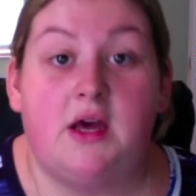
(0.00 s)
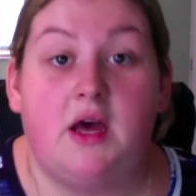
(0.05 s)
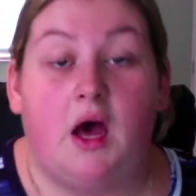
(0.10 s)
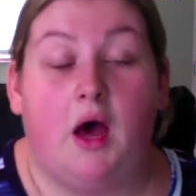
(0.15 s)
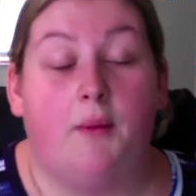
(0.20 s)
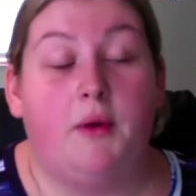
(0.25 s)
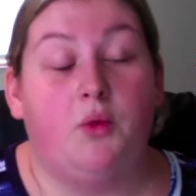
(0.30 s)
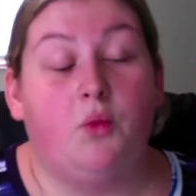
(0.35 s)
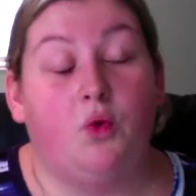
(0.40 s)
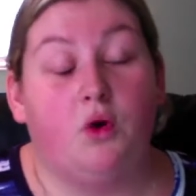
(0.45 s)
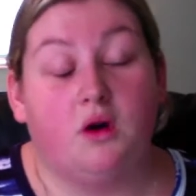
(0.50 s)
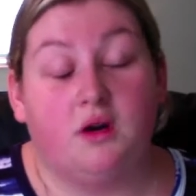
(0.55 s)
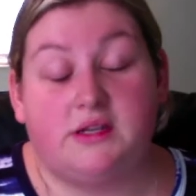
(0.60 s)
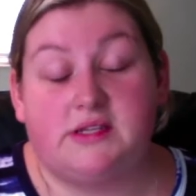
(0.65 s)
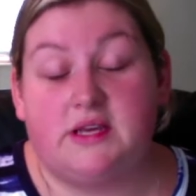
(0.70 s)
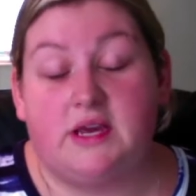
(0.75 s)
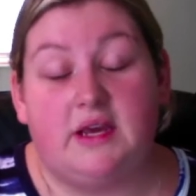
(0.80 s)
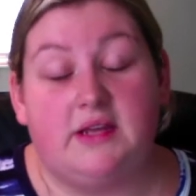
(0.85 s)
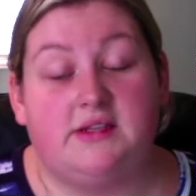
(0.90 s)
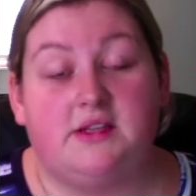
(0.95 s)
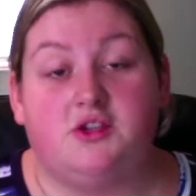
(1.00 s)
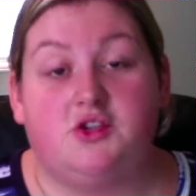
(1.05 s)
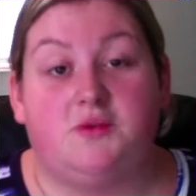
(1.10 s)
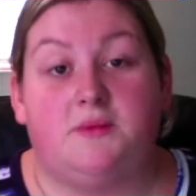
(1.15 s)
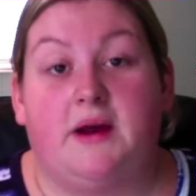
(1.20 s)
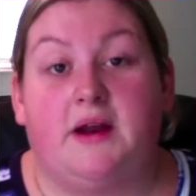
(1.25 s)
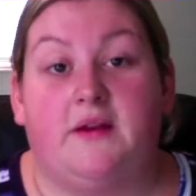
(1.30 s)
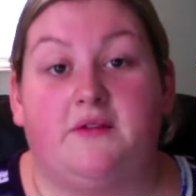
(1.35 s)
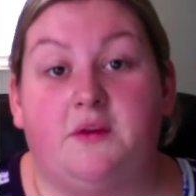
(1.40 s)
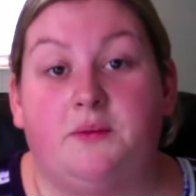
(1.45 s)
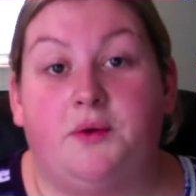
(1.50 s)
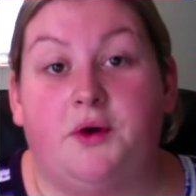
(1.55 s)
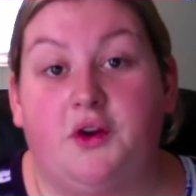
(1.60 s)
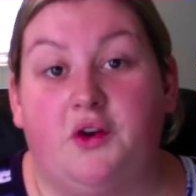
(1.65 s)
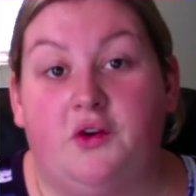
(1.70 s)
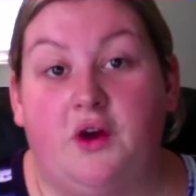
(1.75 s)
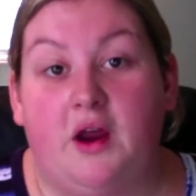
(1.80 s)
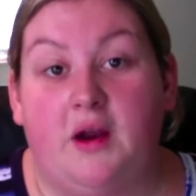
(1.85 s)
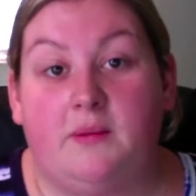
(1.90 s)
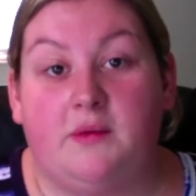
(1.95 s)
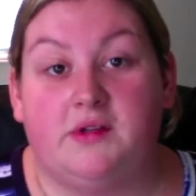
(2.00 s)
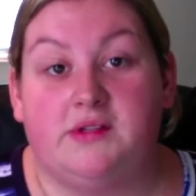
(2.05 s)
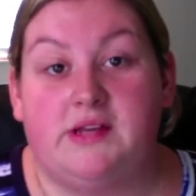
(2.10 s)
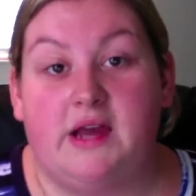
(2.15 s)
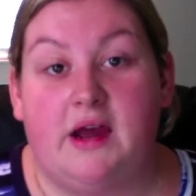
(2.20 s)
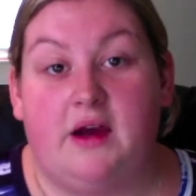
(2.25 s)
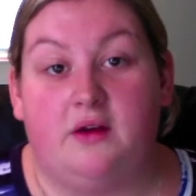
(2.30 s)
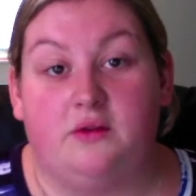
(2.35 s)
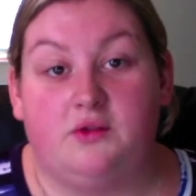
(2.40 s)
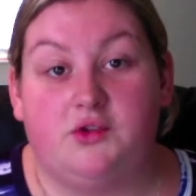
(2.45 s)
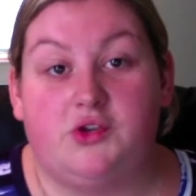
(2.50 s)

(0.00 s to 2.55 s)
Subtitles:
In worst cases, you might have to put your animal down.